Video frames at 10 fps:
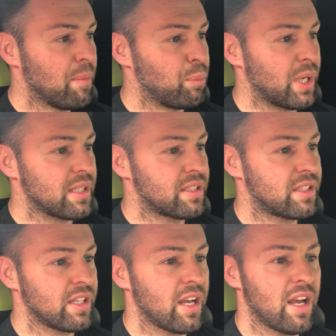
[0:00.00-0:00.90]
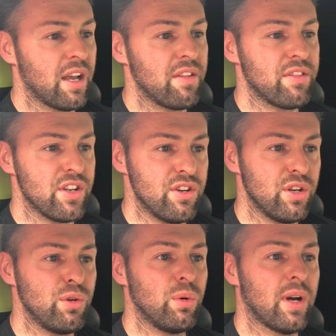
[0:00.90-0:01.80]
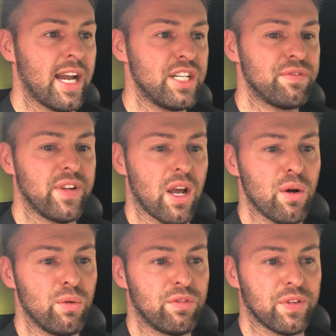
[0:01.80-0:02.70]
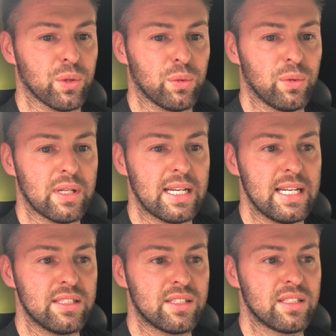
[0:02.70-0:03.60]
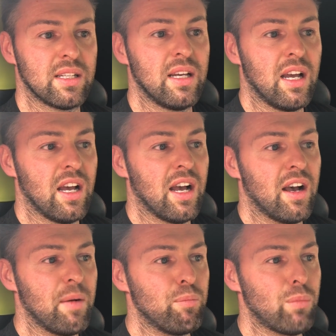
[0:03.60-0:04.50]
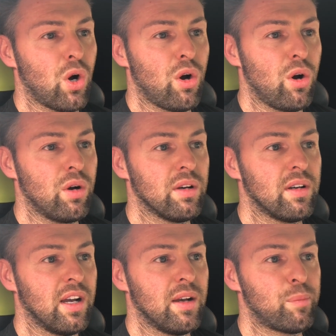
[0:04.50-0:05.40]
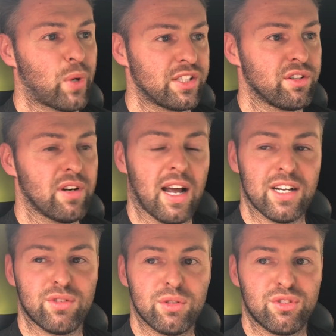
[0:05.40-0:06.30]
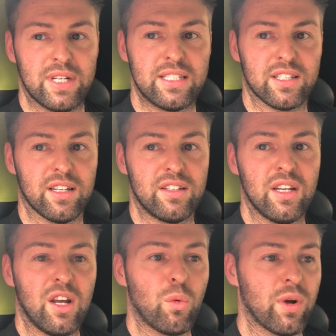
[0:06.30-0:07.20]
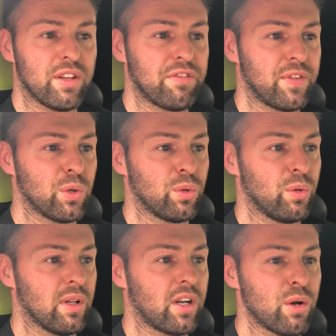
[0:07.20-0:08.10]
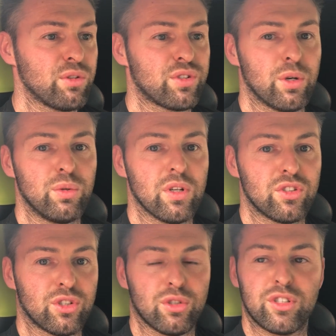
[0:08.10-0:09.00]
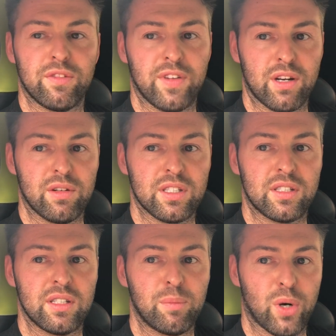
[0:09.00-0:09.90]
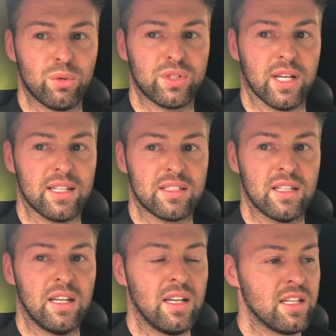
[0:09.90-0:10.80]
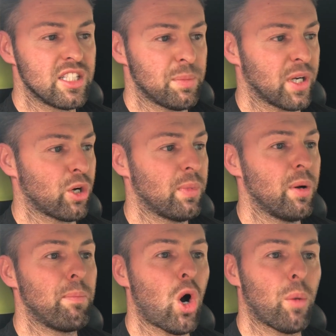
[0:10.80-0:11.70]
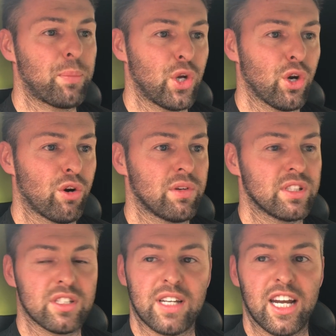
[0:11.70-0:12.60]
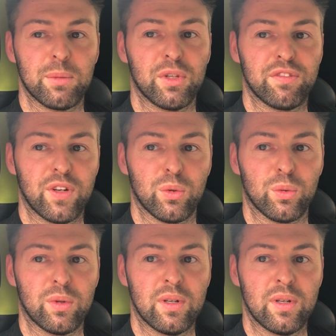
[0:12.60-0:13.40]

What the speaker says: But the new HVO fuel is more pressure and hydro treated, where the fuel goes through such a vigorous process to become a more pure, sustainable fuel.